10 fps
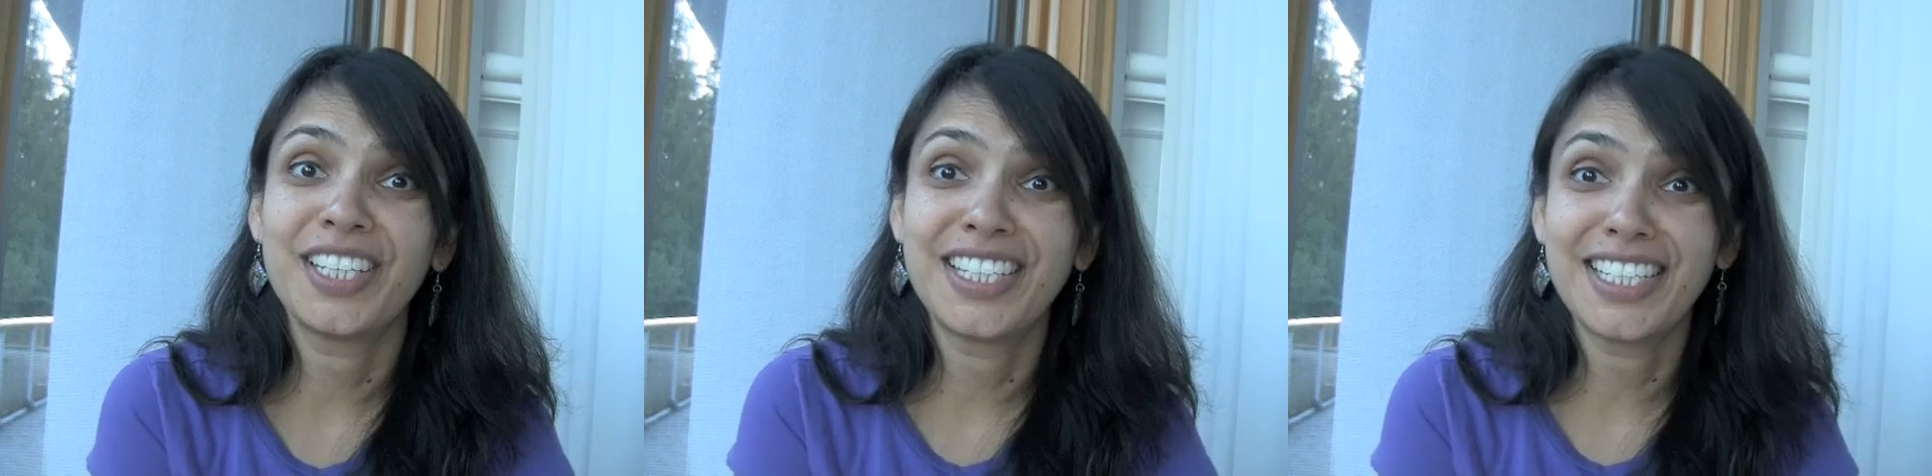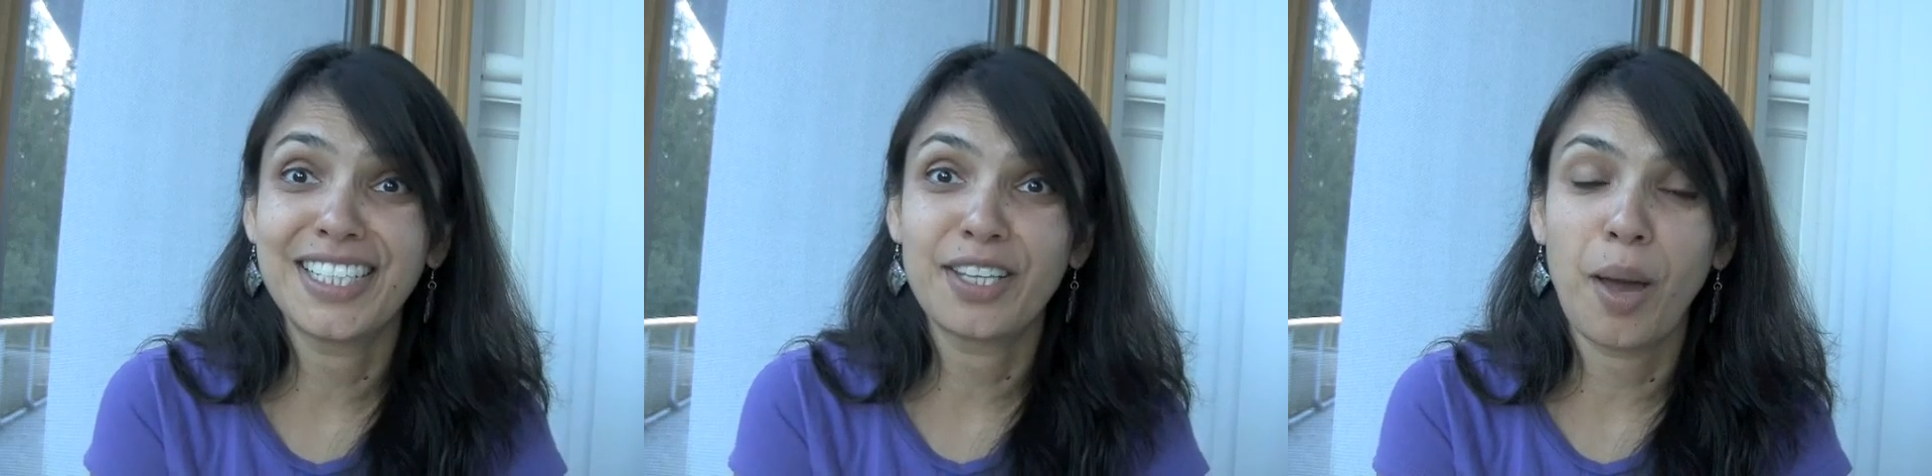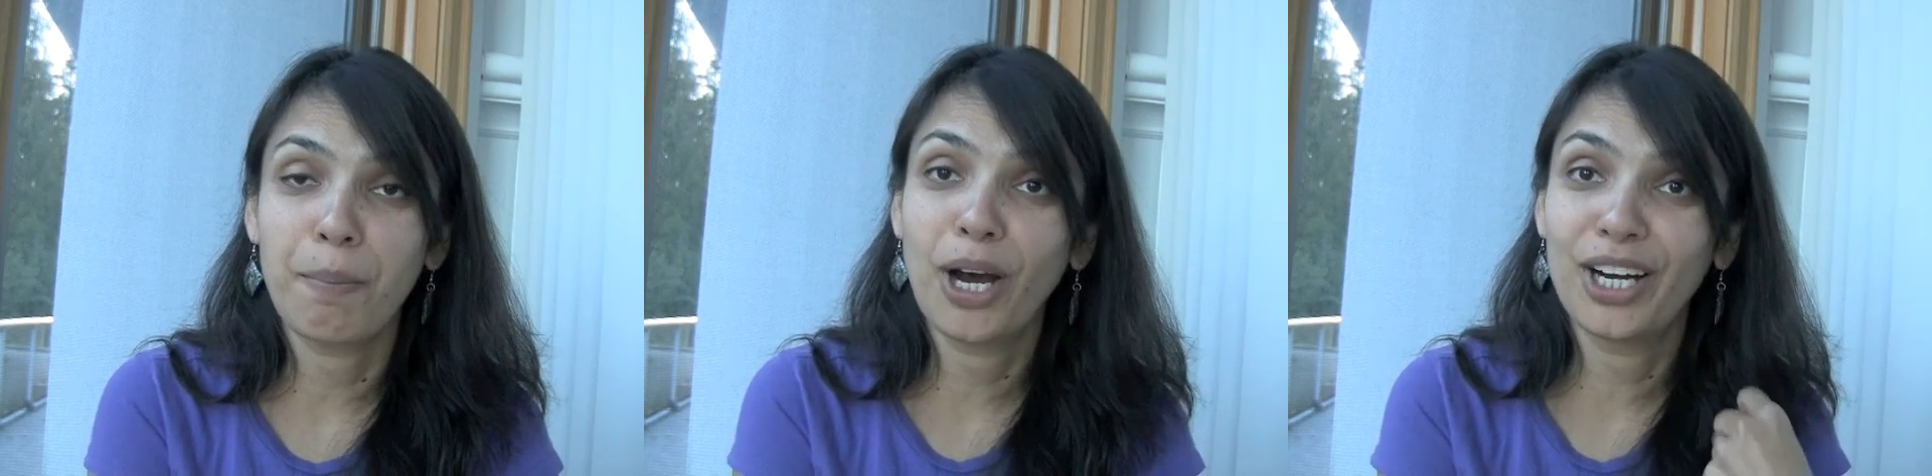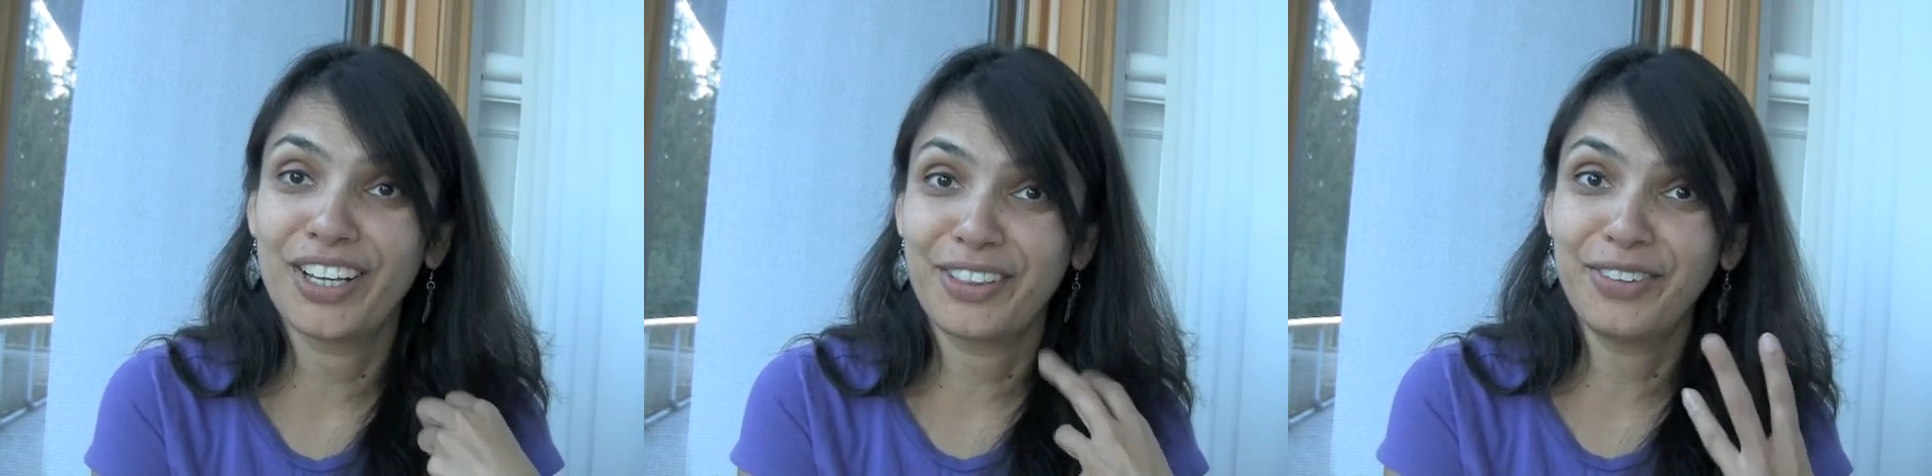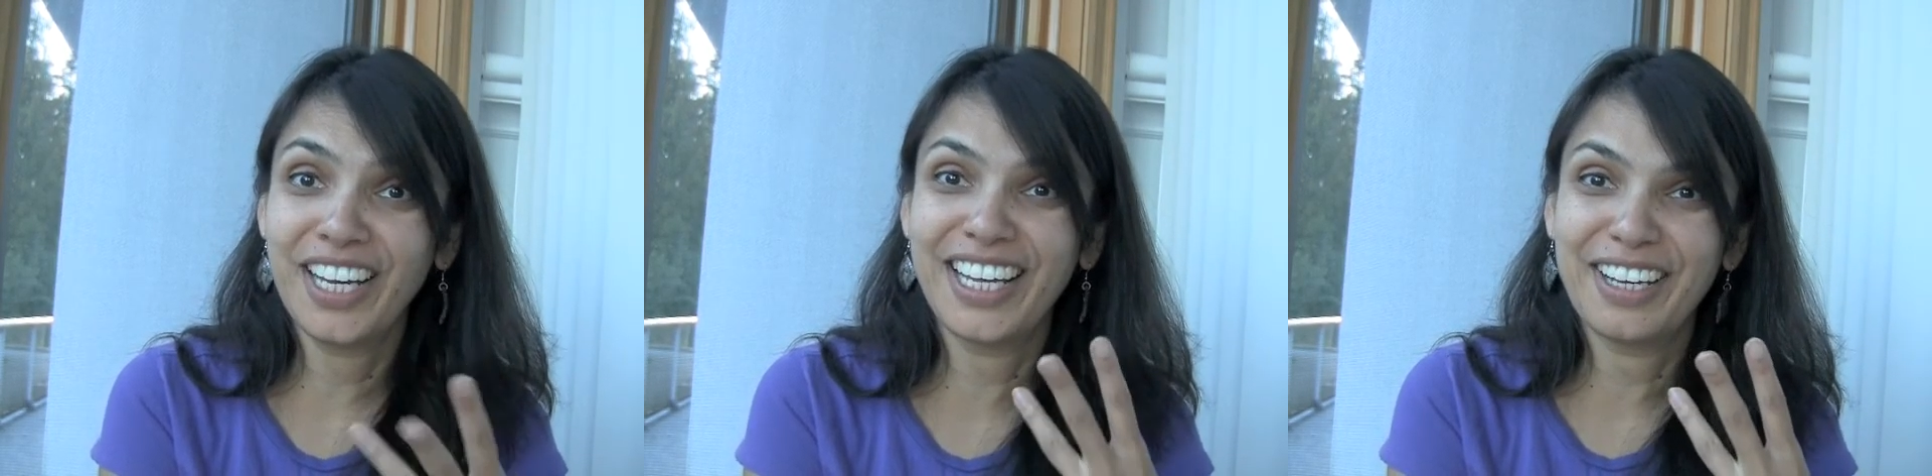This is part
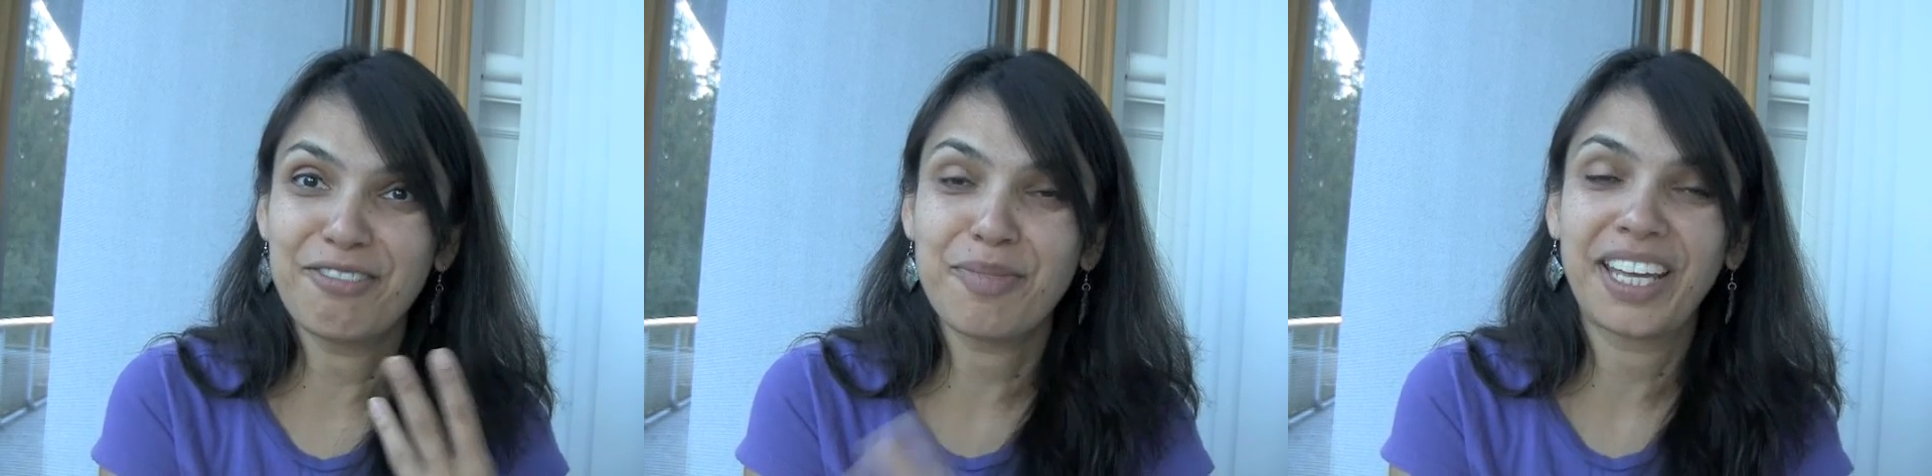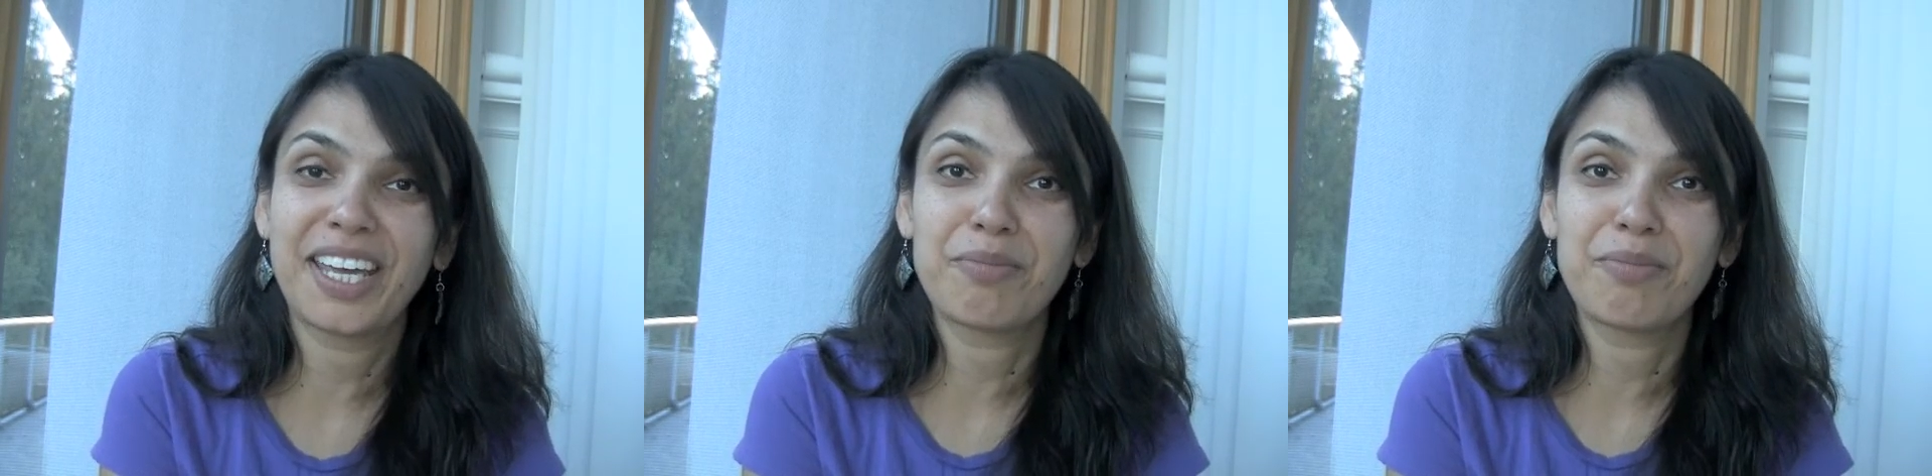three of my